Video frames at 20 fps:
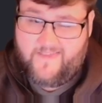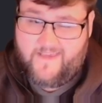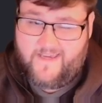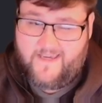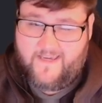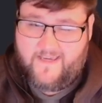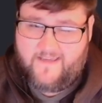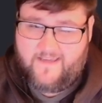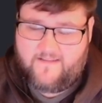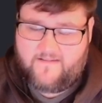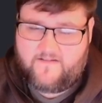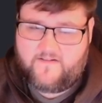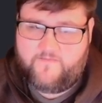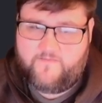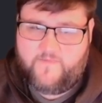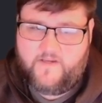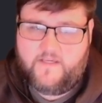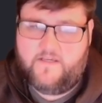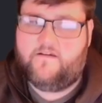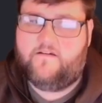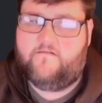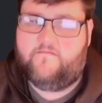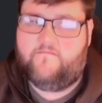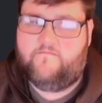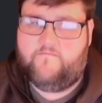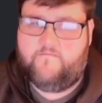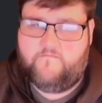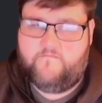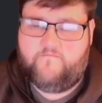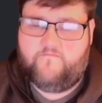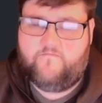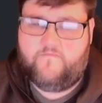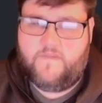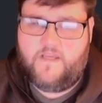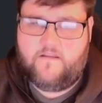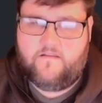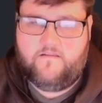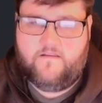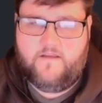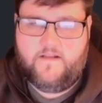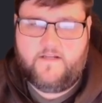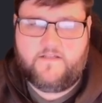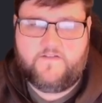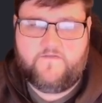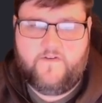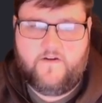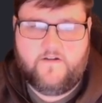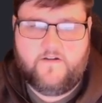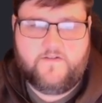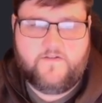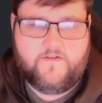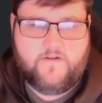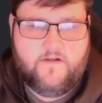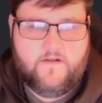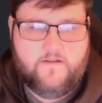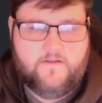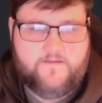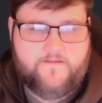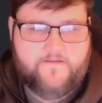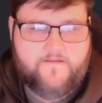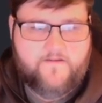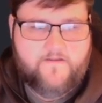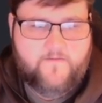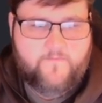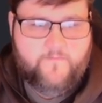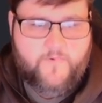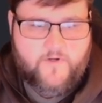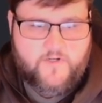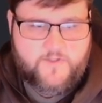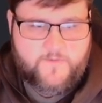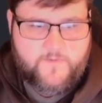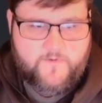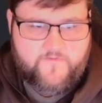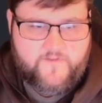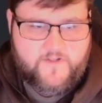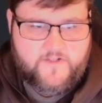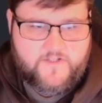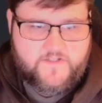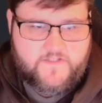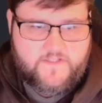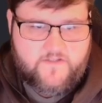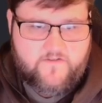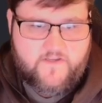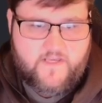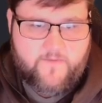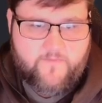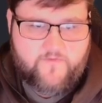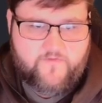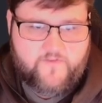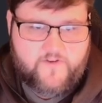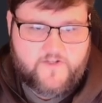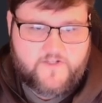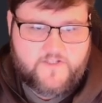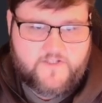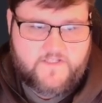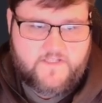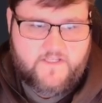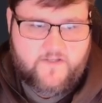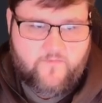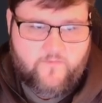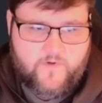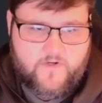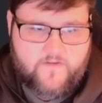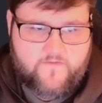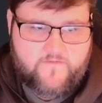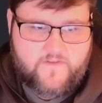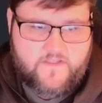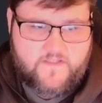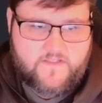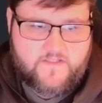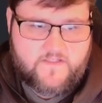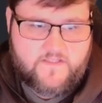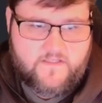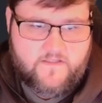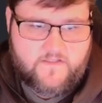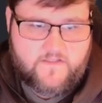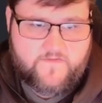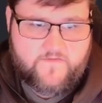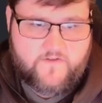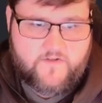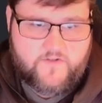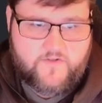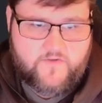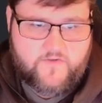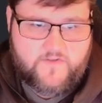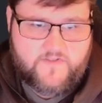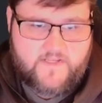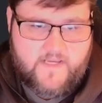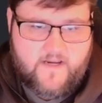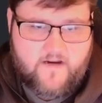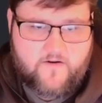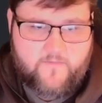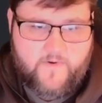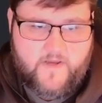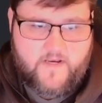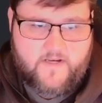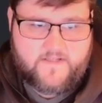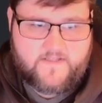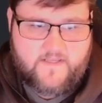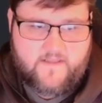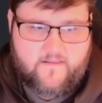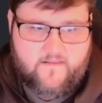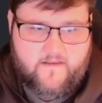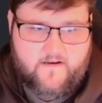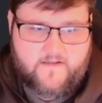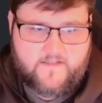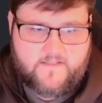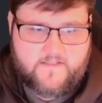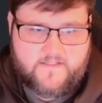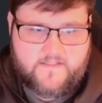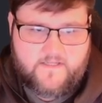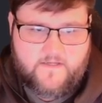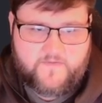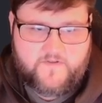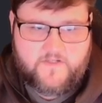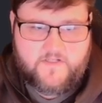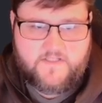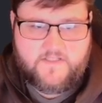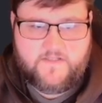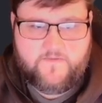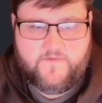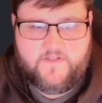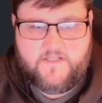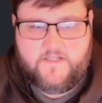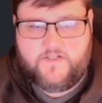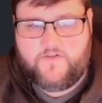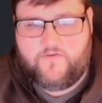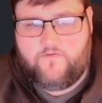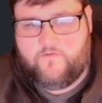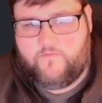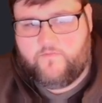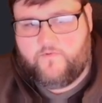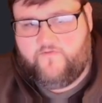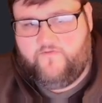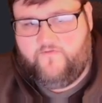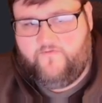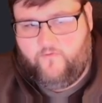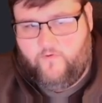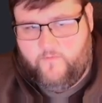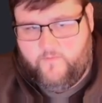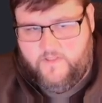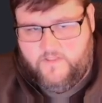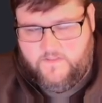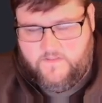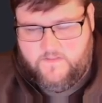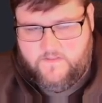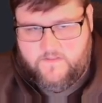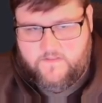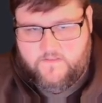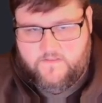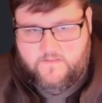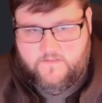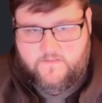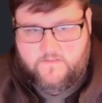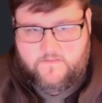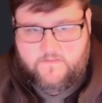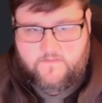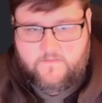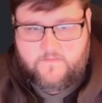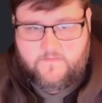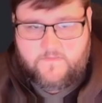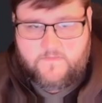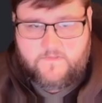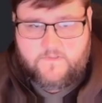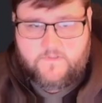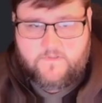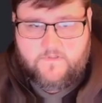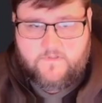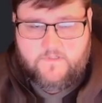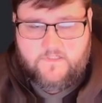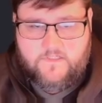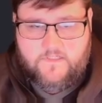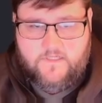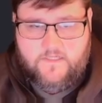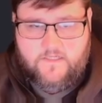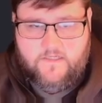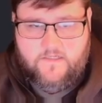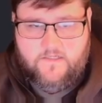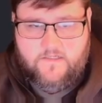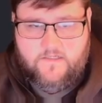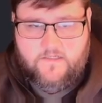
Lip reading: That could make Athletics very strong. Bonus proficiency, you gain proficiency in one of these skills of your choice. Acrobatics, Athletics, Deception, Intimidation, or Performance. Yeah.